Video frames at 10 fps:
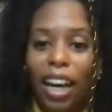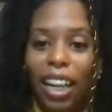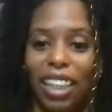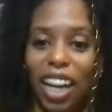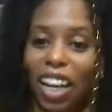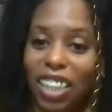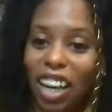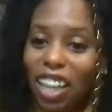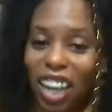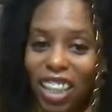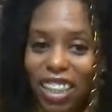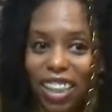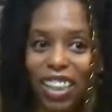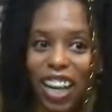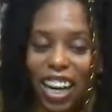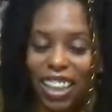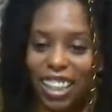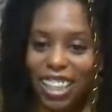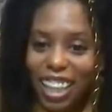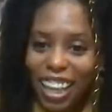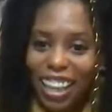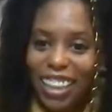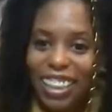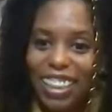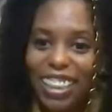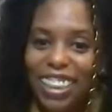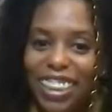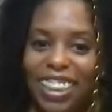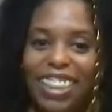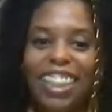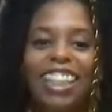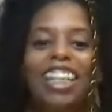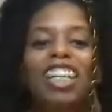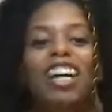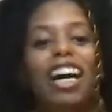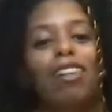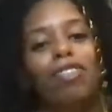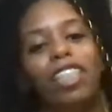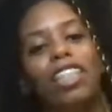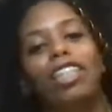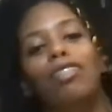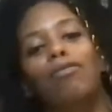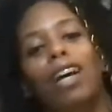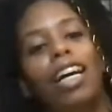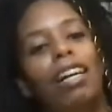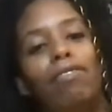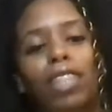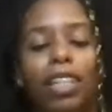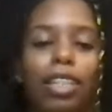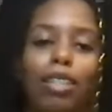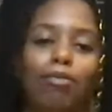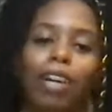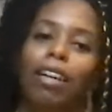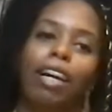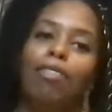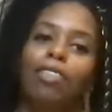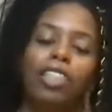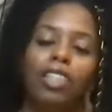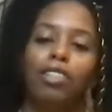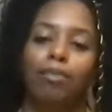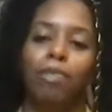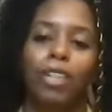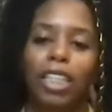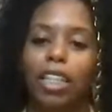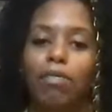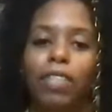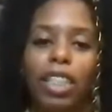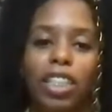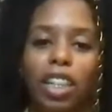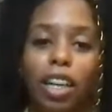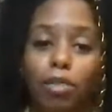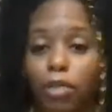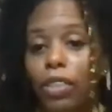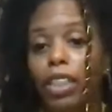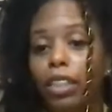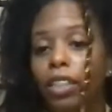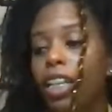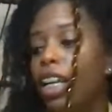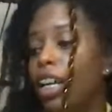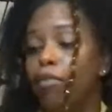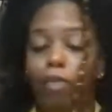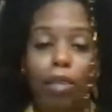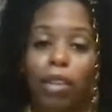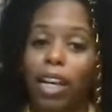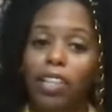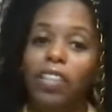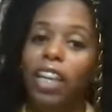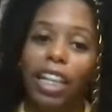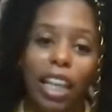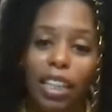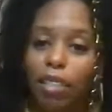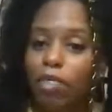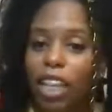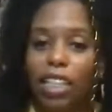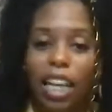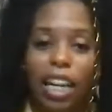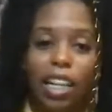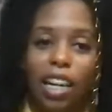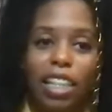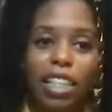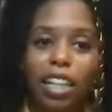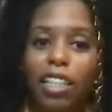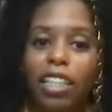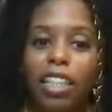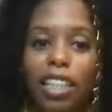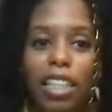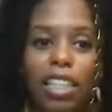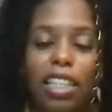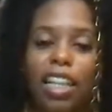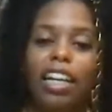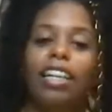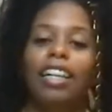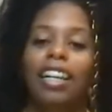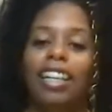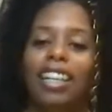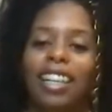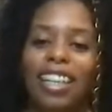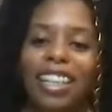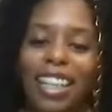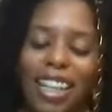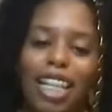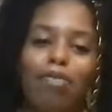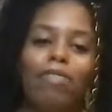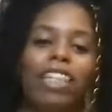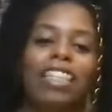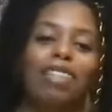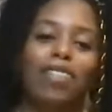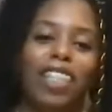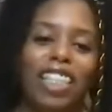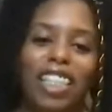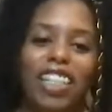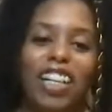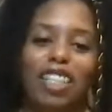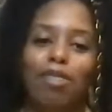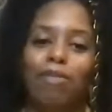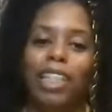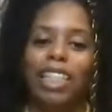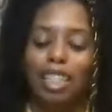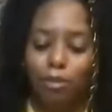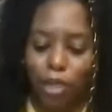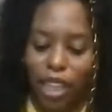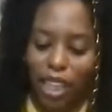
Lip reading: y'all still in Arkansas? Oh, I have to come. I have to come. I really do. I'm going to come visit y'all for real. Maybe I'll do that. Like, let's add Arkansas to the list because I want to see y'all so much. But